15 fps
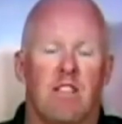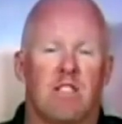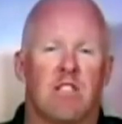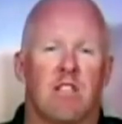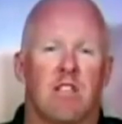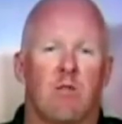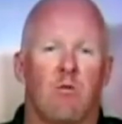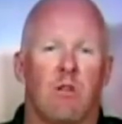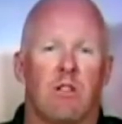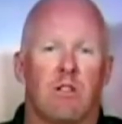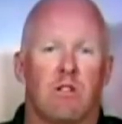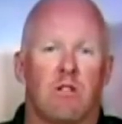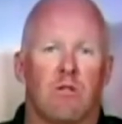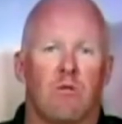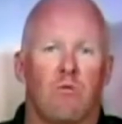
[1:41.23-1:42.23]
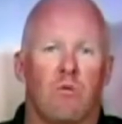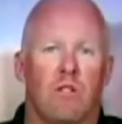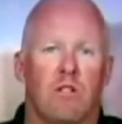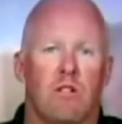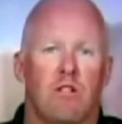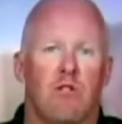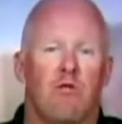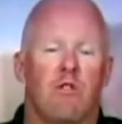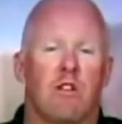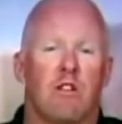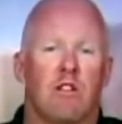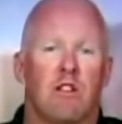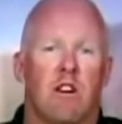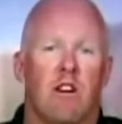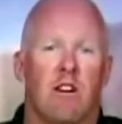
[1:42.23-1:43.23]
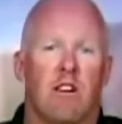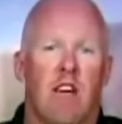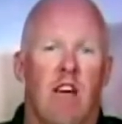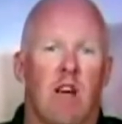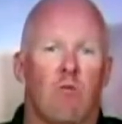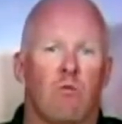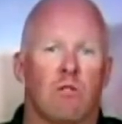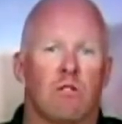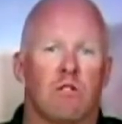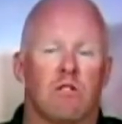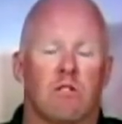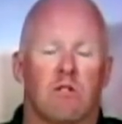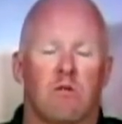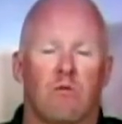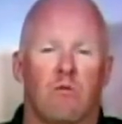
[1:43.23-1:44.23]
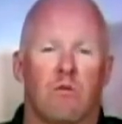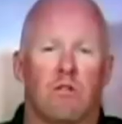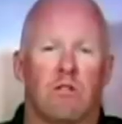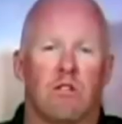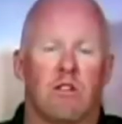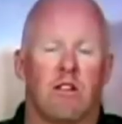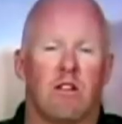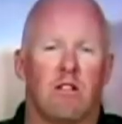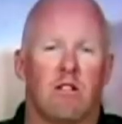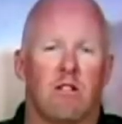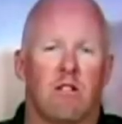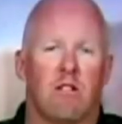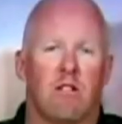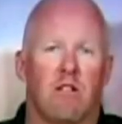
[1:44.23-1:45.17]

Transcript: instantly we, we knew that uh, Dan was, was in,